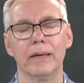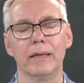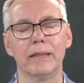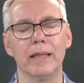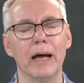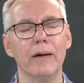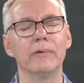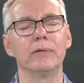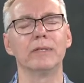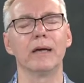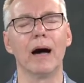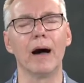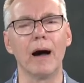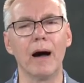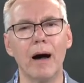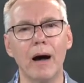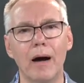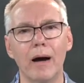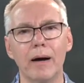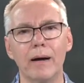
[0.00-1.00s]
That was a
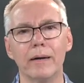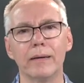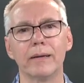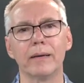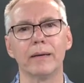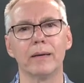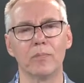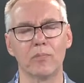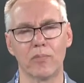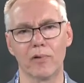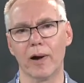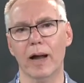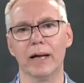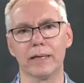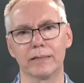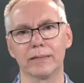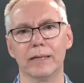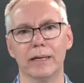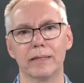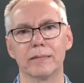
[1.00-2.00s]
hard
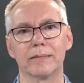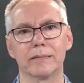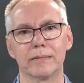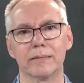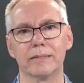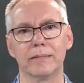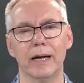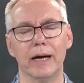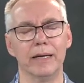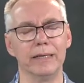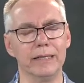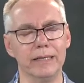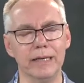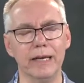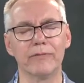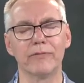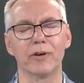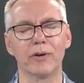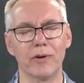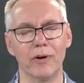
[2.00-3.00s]
process. I'd
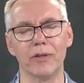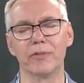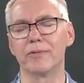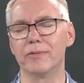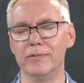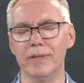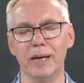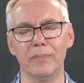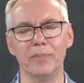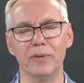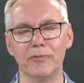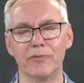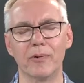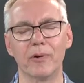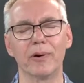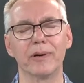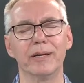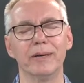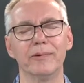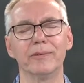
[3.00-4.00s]
never gone through that
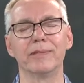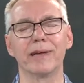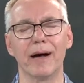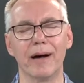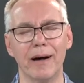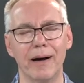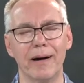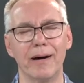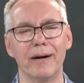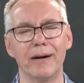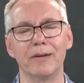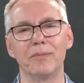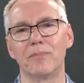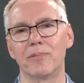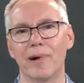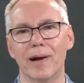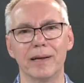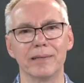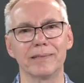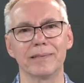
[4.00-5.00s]
before. It was a hard
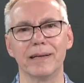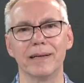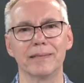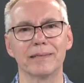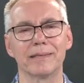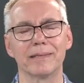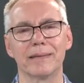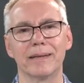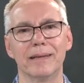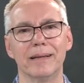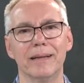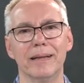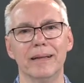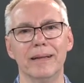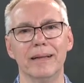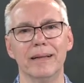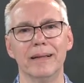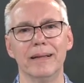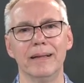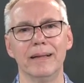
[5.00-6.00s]
process.
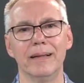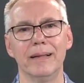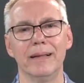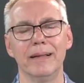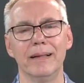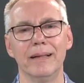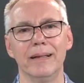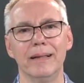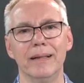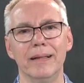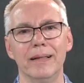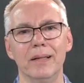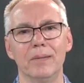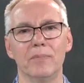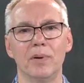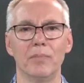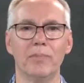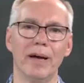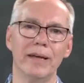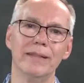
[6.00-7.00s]

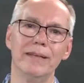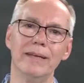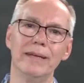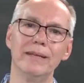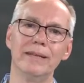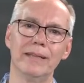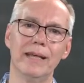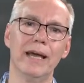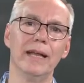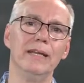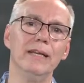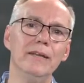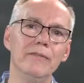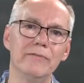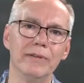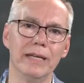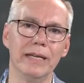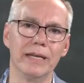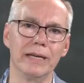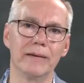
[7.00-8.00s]
But by the end of that
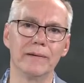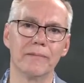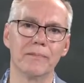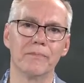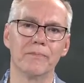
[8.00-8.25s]
evening,